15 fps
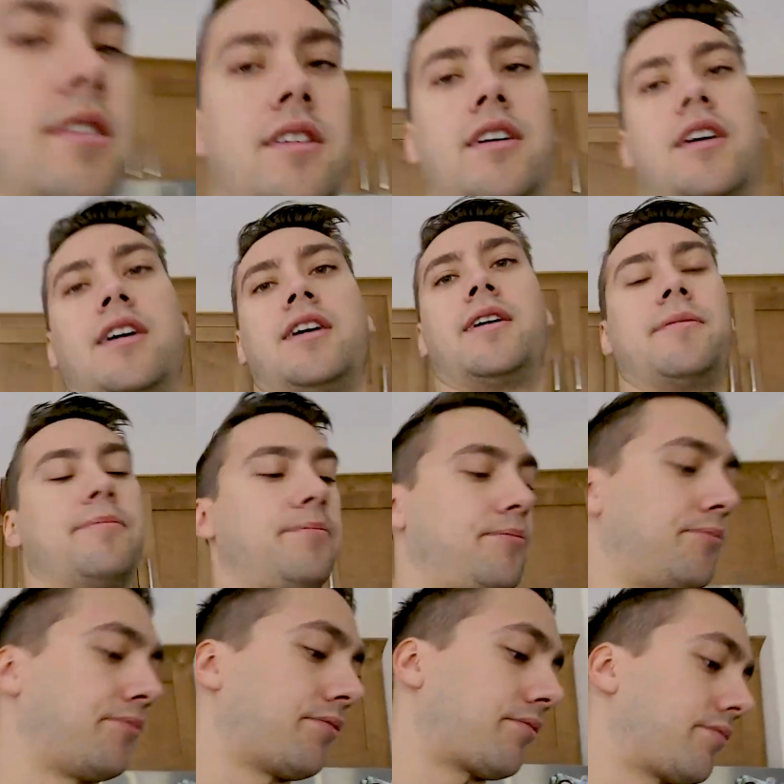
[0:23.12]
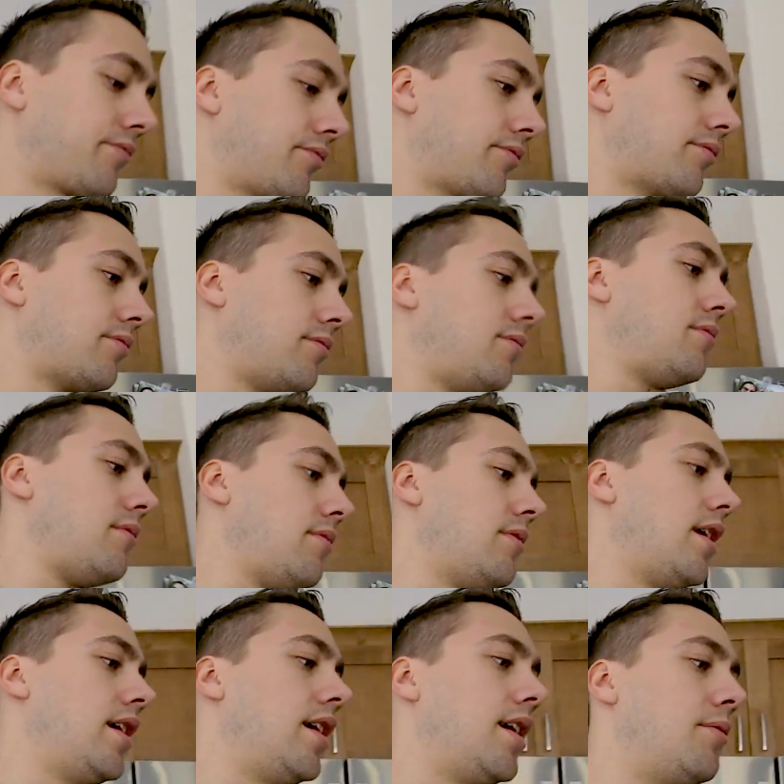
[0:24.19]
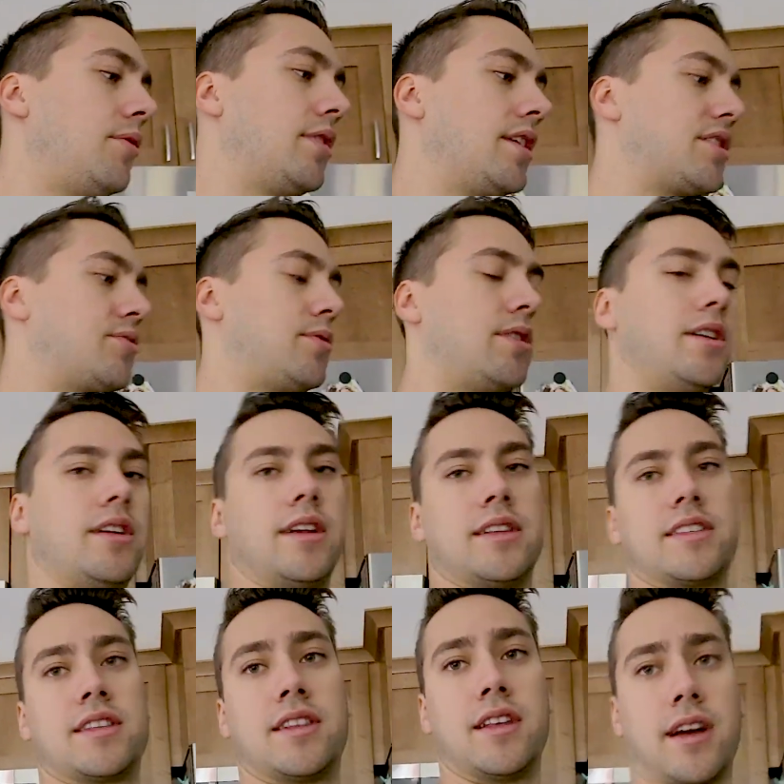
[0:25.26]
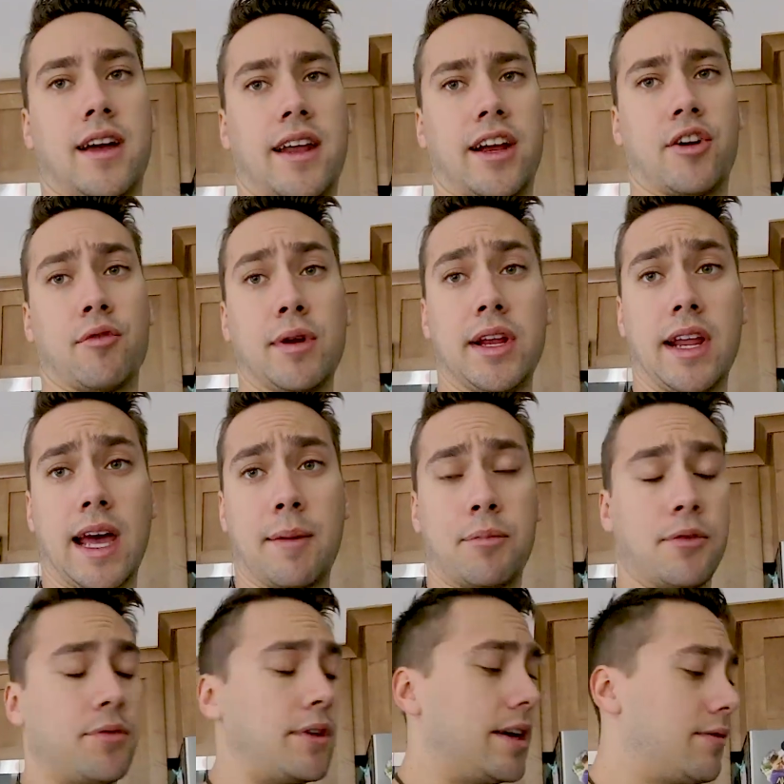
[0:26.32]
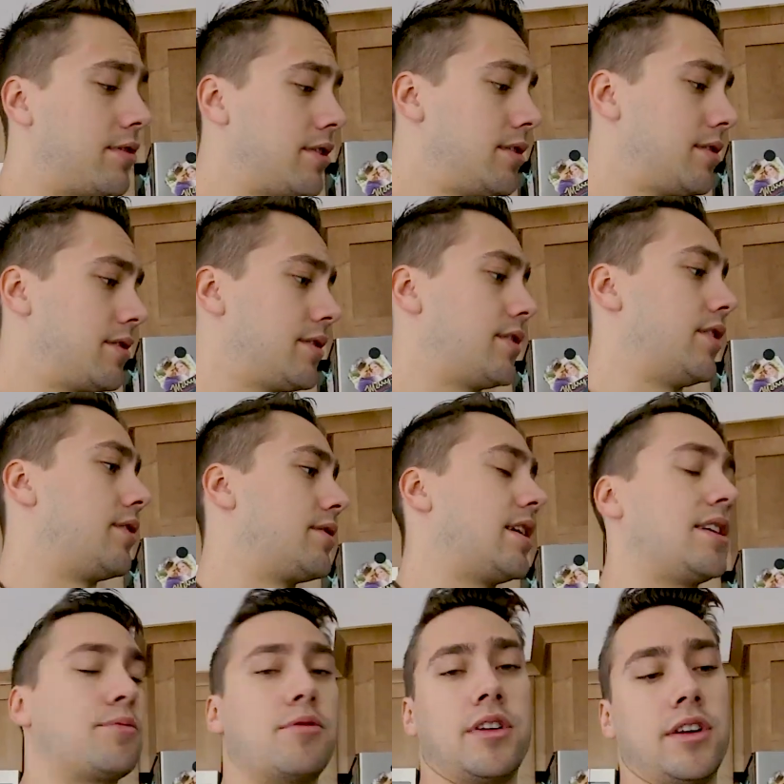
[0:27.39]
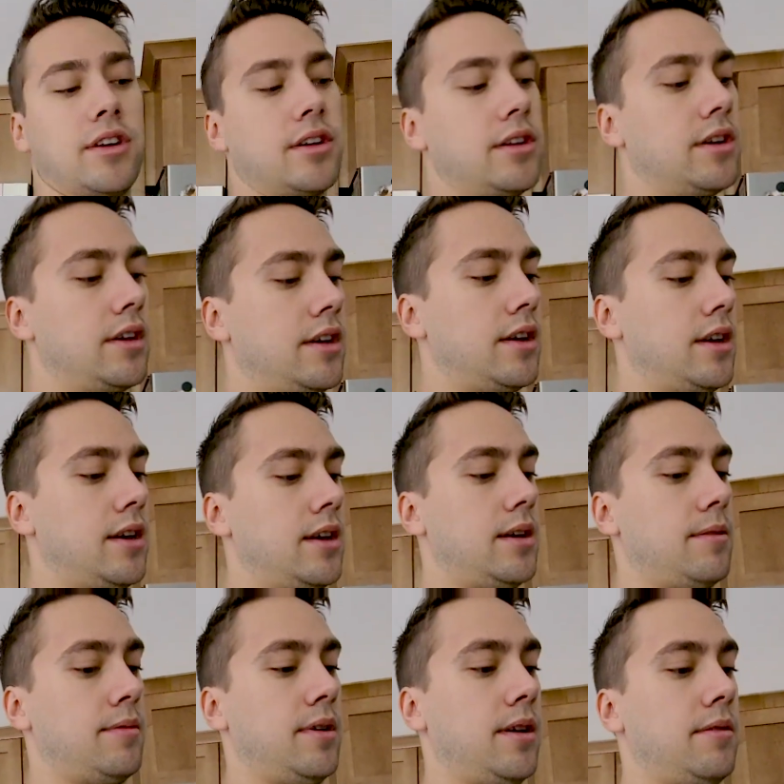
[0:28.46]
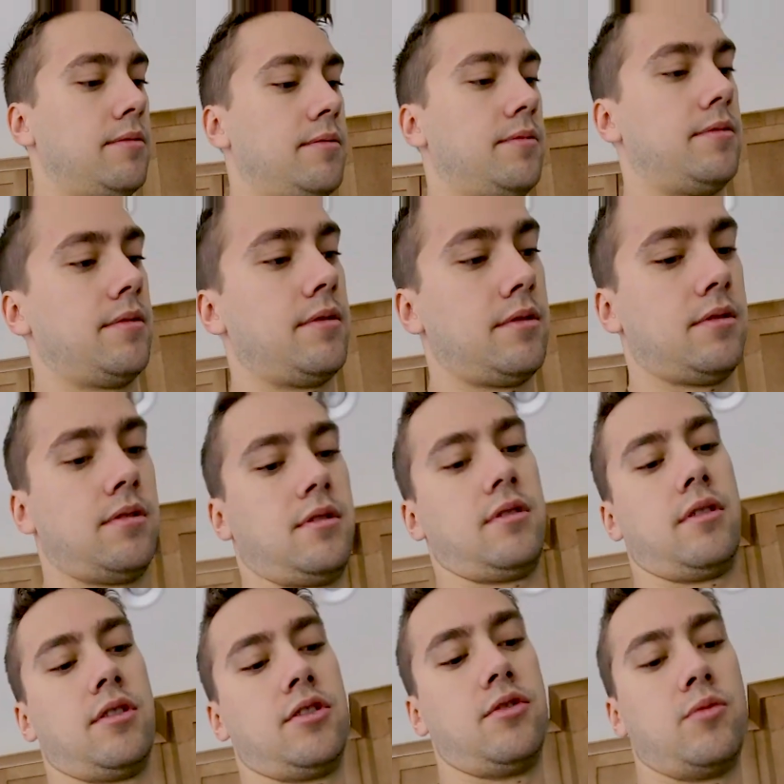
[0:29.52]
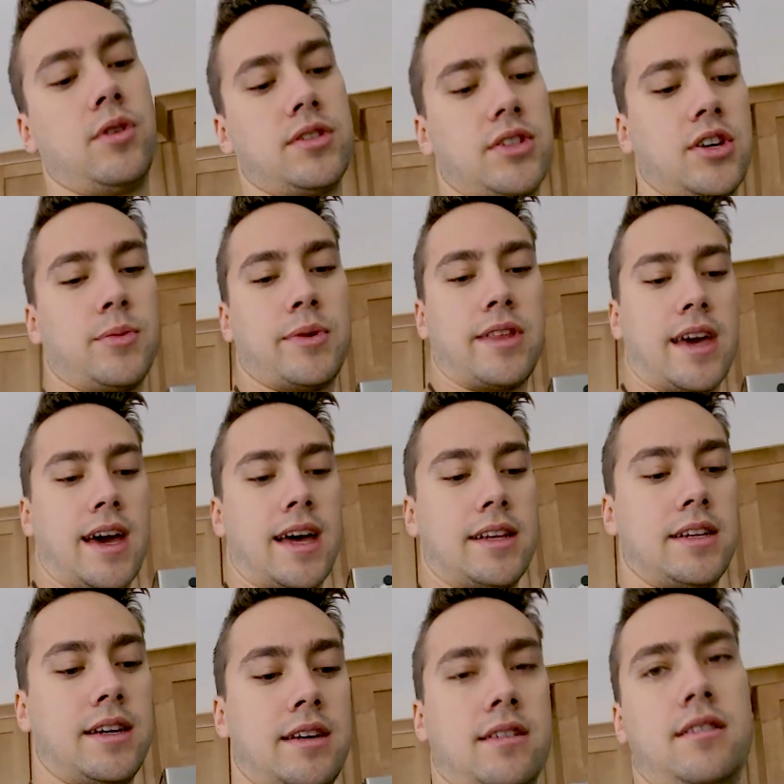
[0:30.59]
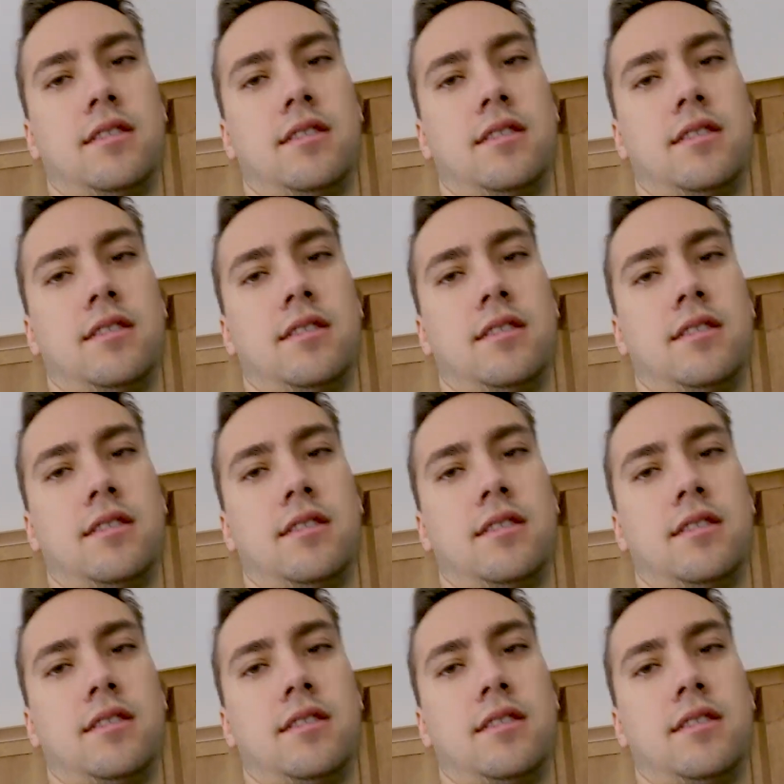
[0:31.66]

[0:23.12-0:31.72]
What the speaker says: Um, and with this one, it's the kind of green apple flavor, so it tastes pretty good. But I'm going to do 1 scoop of that.